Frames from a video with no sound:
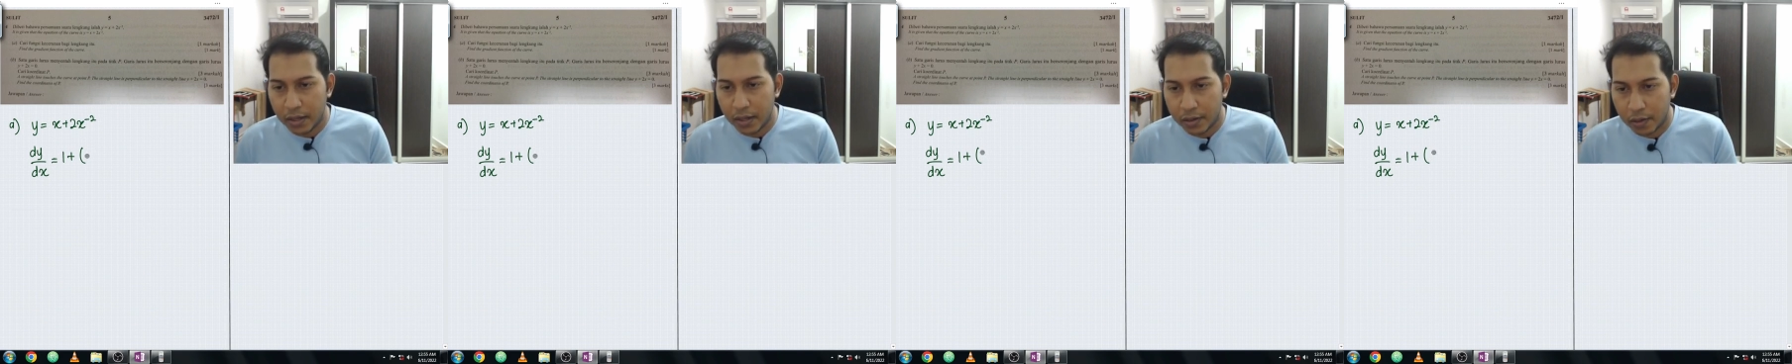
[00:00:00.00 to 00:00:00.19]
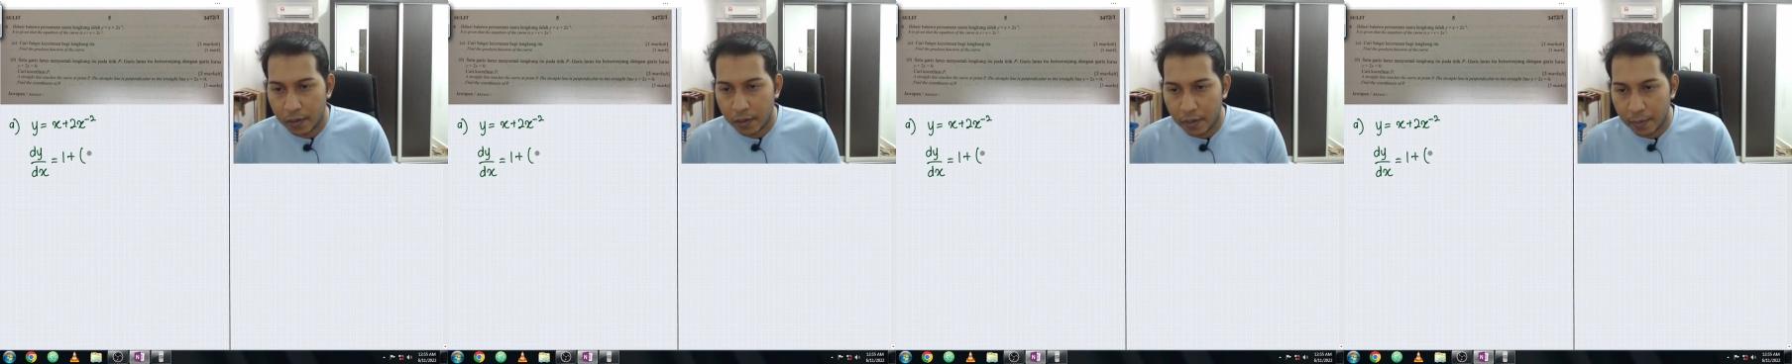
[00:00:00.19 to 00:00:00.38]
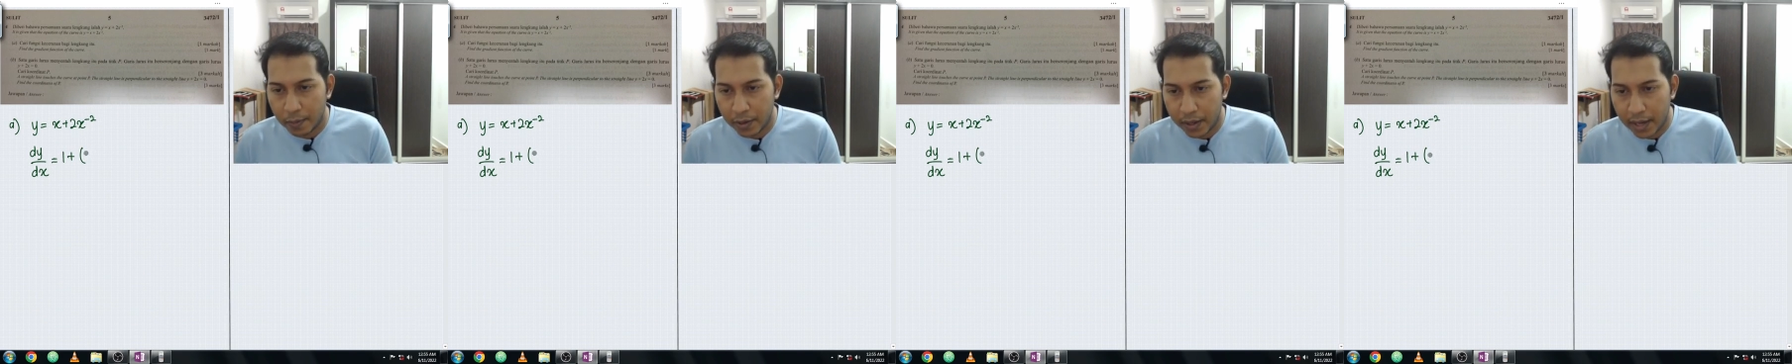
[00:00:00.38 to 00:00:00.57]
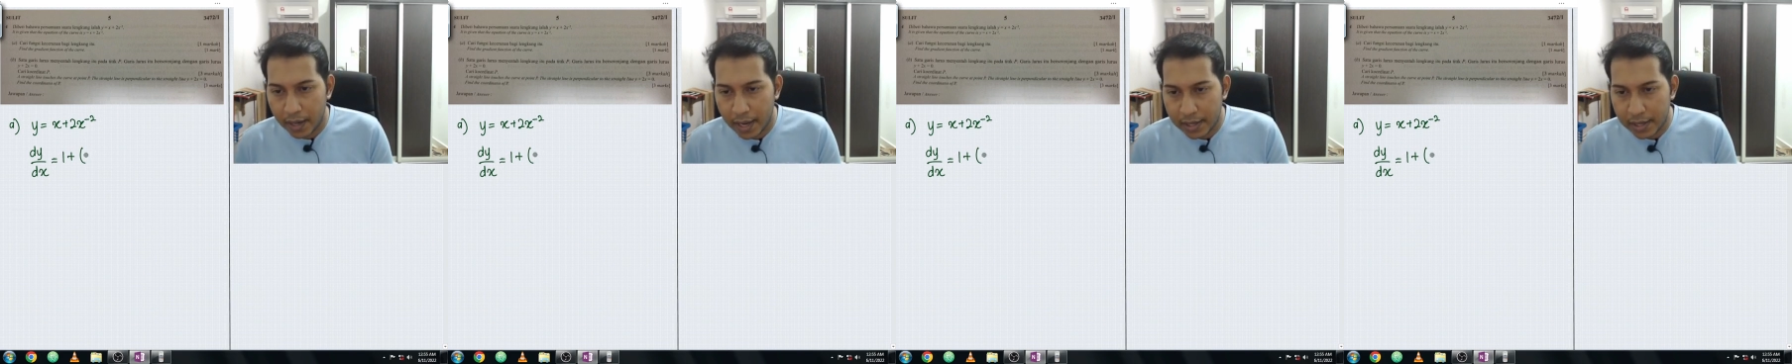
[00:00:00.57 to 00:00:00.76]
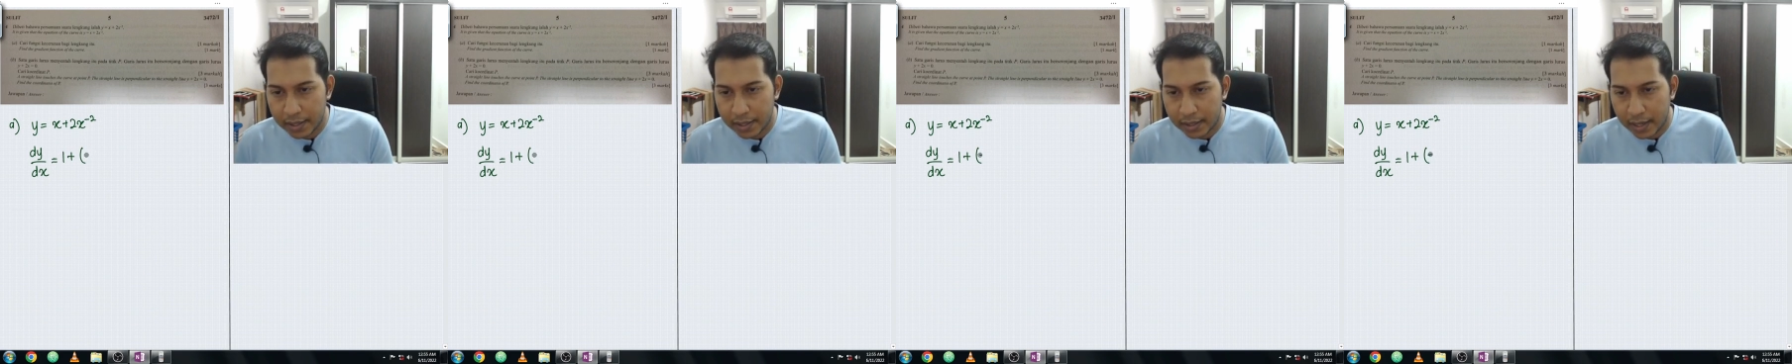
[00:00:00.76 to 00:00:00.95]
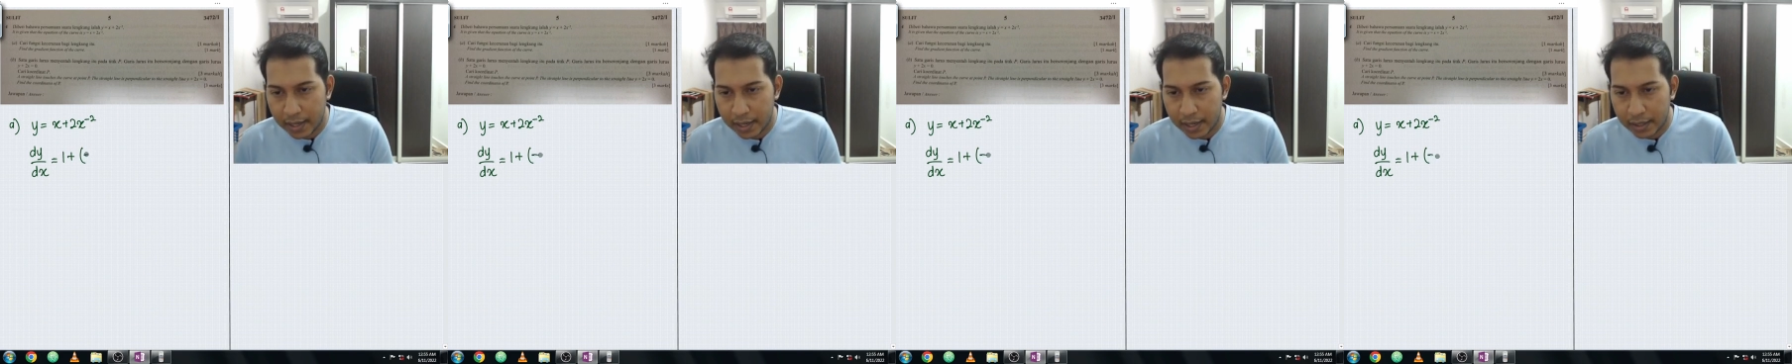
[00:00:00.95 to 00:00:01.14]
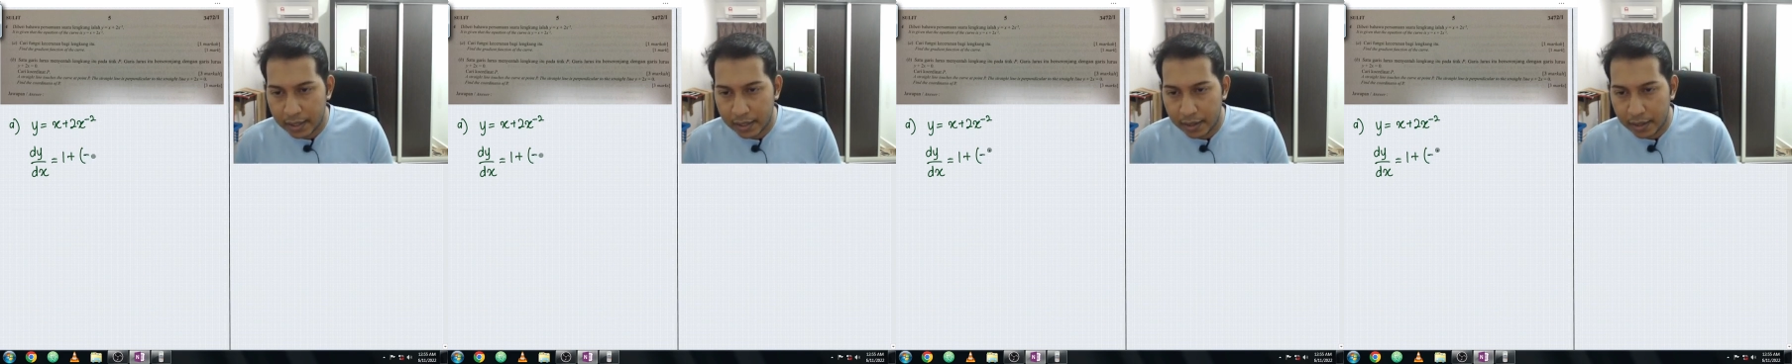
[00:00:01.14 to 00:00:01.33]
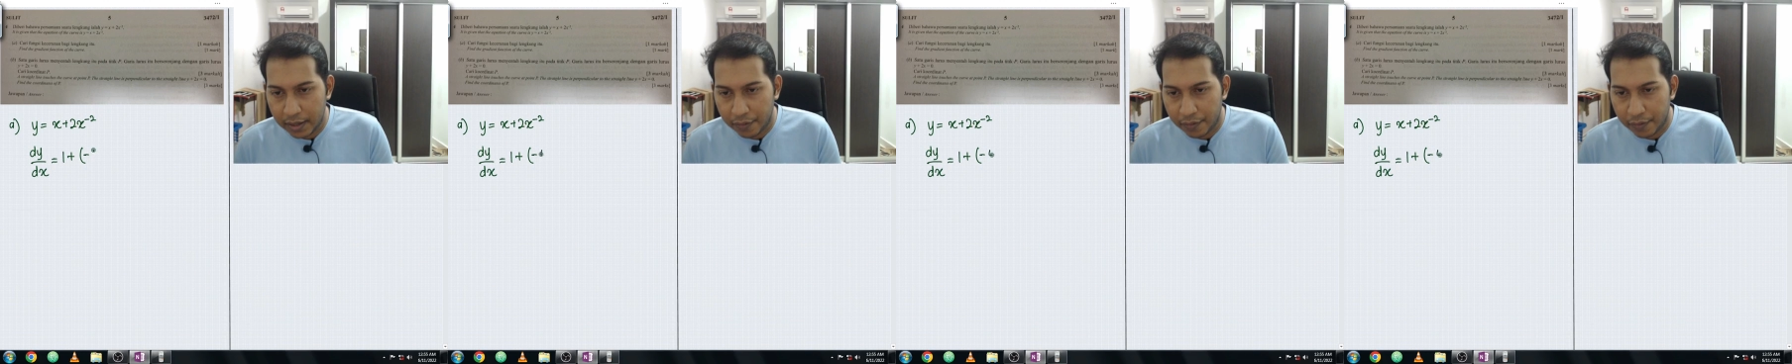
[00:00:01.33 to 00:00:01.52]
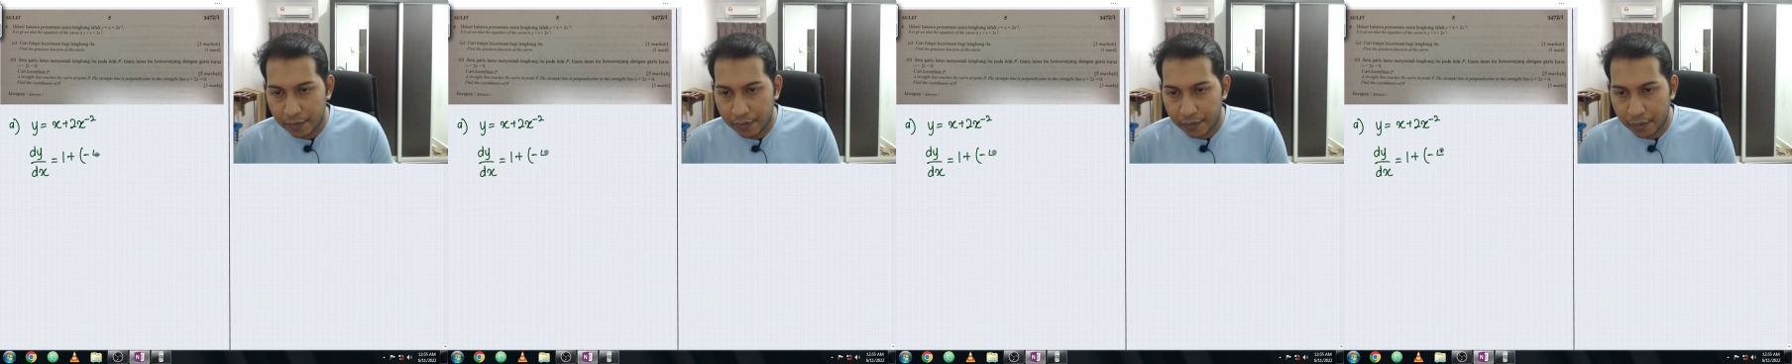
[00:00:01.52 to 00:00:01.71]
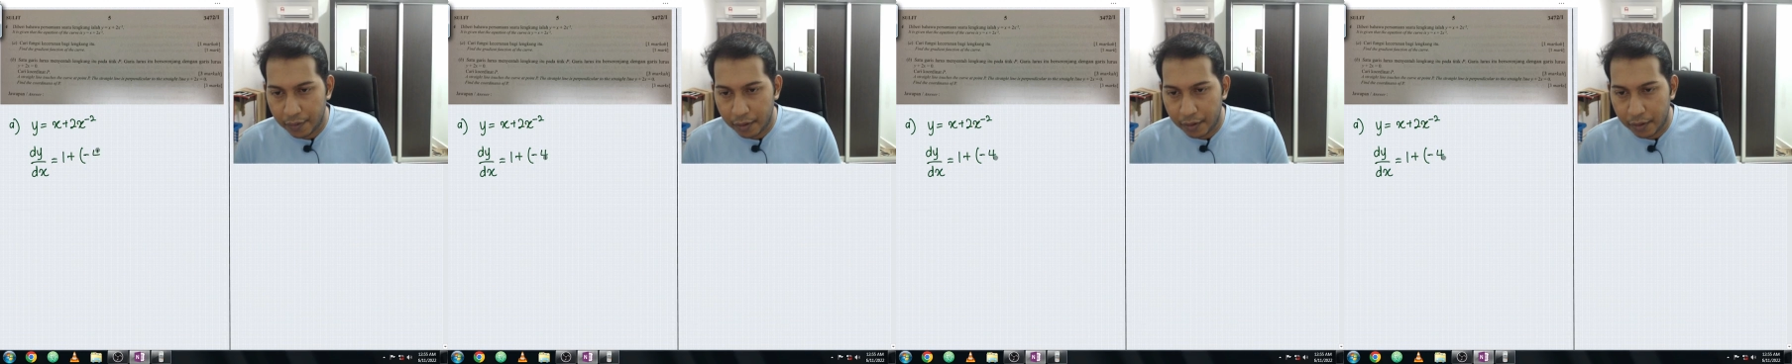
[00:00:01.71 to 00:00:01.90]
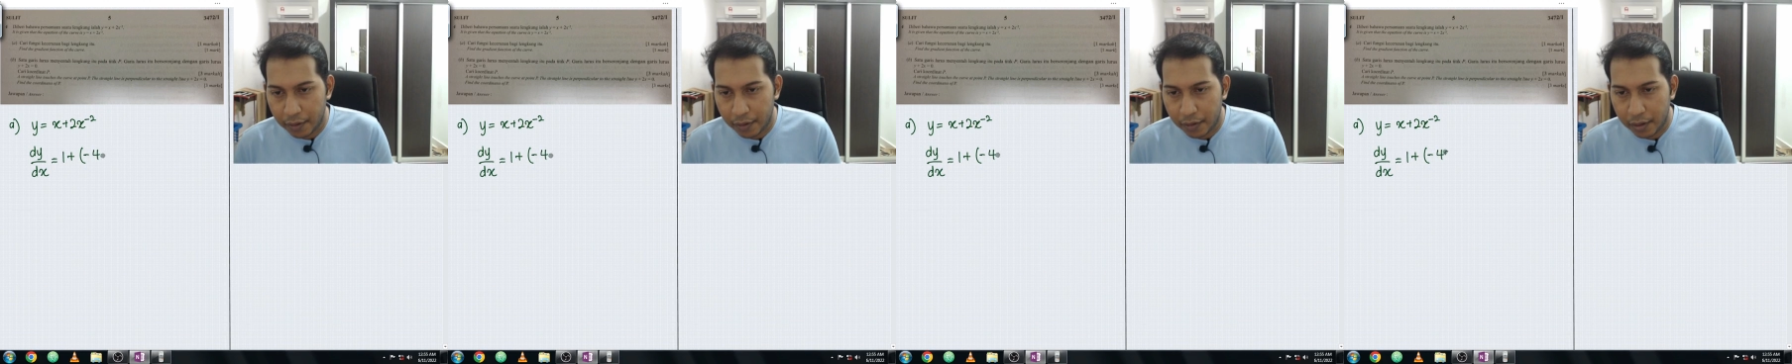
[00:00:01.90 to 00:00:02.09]
so from here you get is
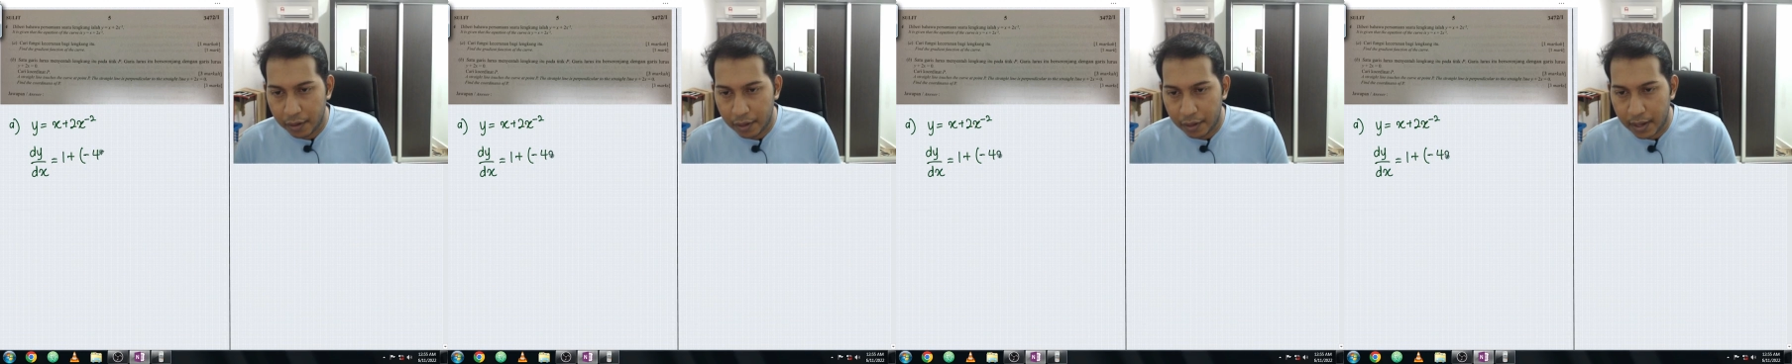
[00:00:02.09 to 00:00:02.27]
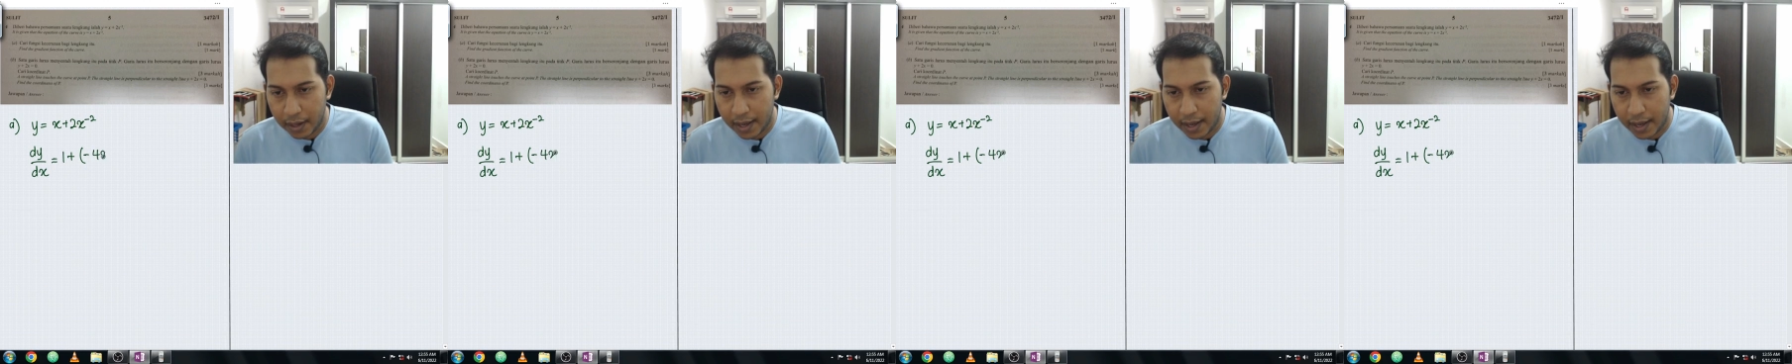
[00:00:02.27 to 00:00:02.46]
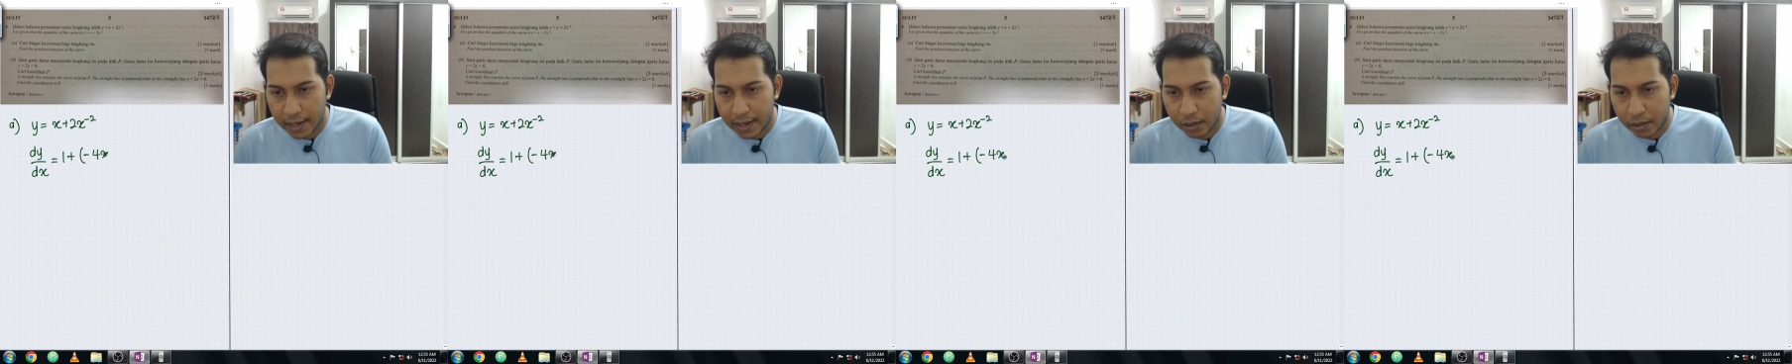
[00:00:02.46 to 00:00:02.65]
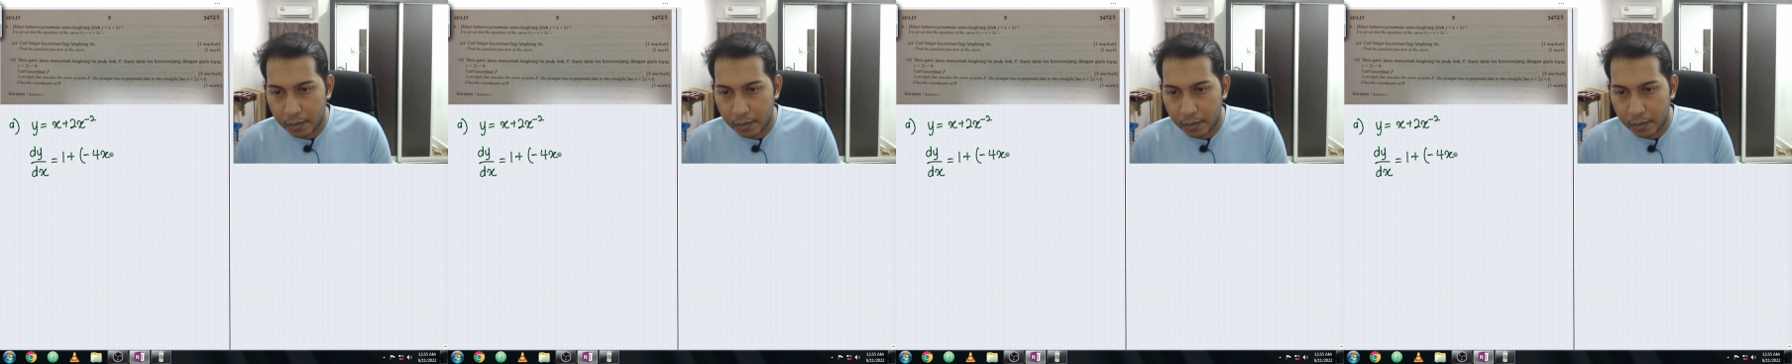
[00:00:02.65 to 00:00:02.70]
-4x